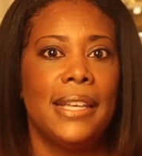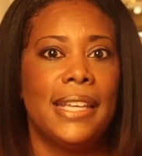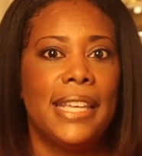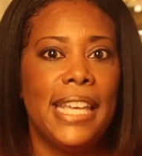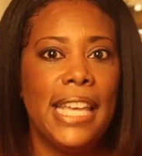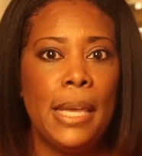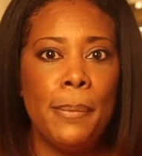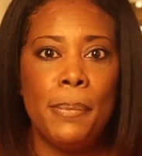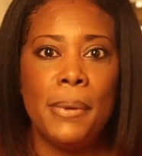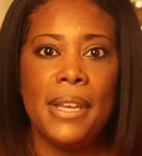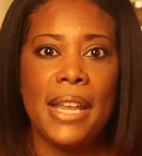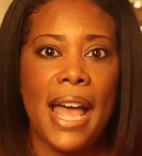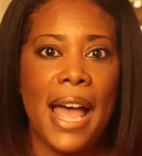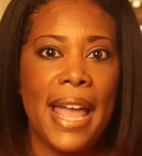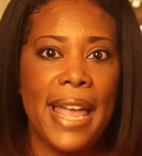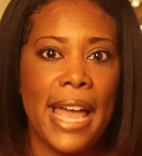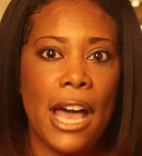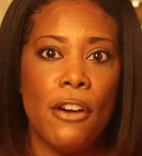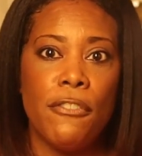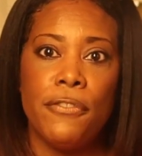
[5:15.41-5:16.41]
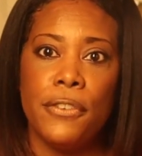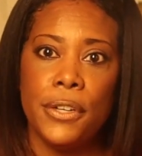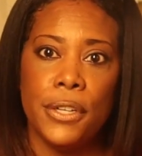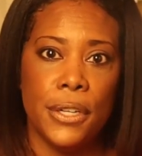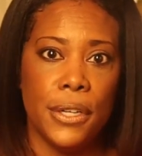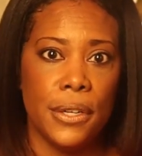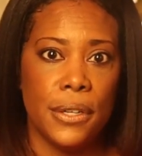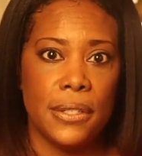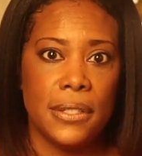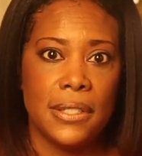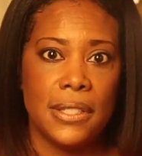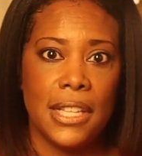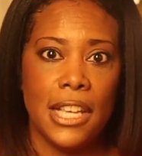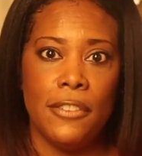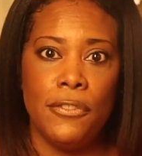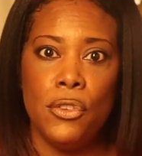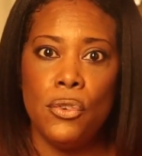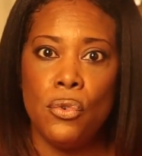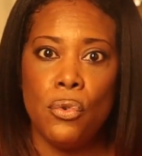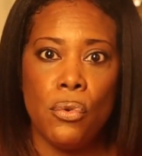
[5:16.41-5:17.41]
Keep an eye out for hooks.
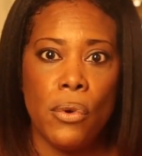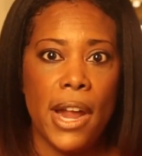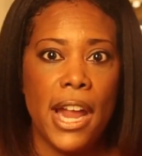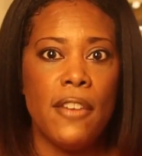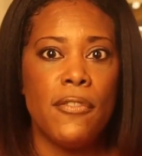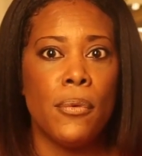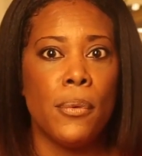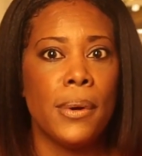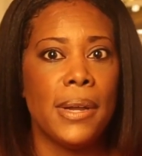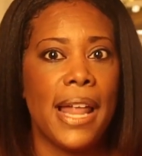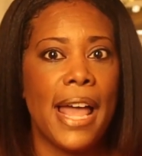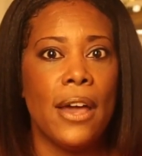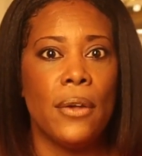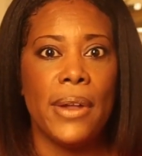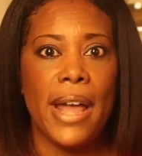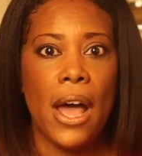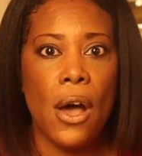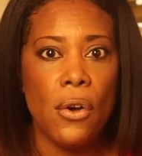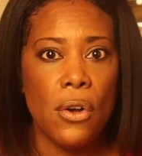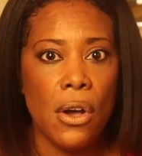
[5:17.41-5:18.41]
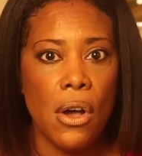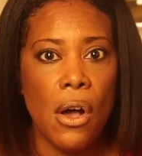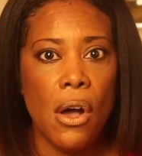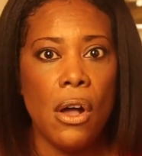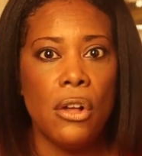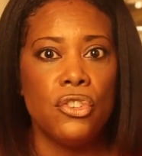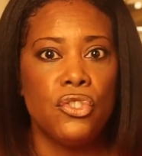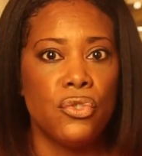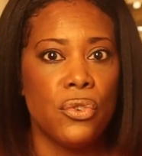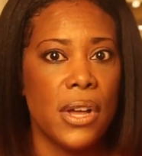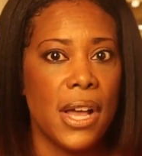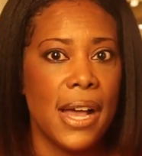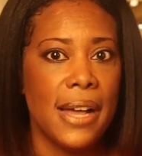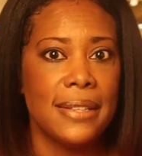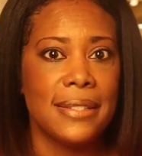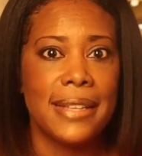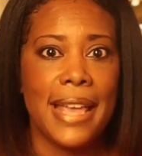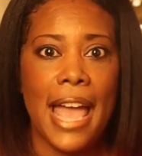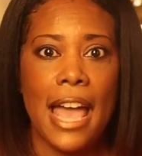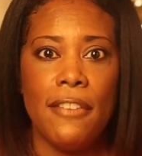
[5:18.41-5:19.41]
If you crave or rely on alcohol,
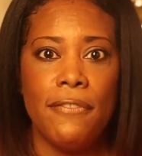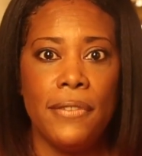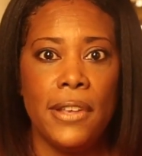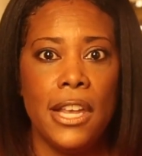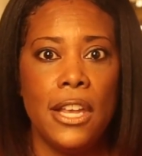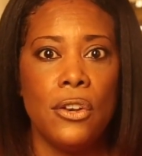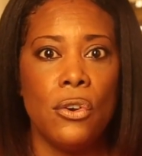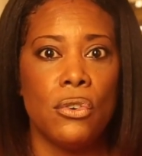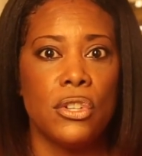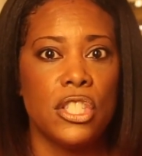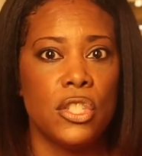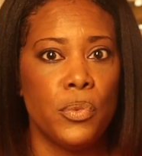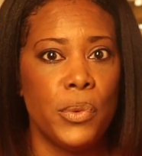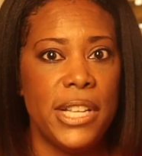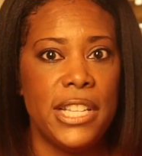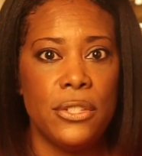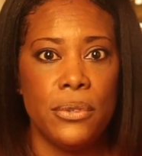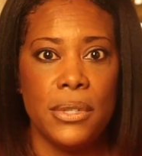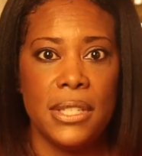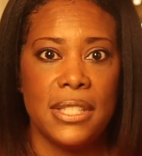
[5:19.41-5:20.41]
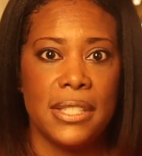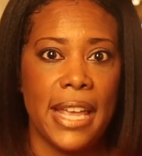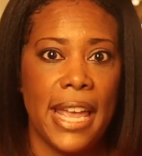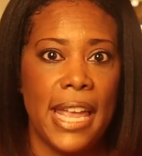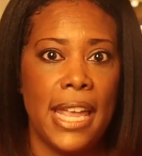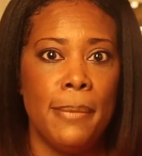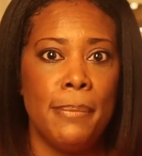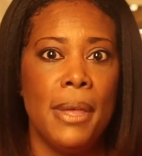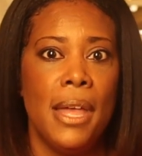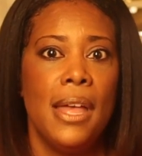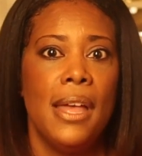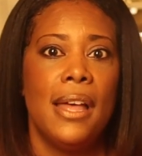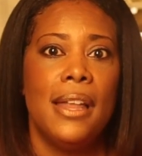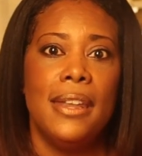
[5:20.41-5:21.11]
drugs, caffeine, or sweets to escape,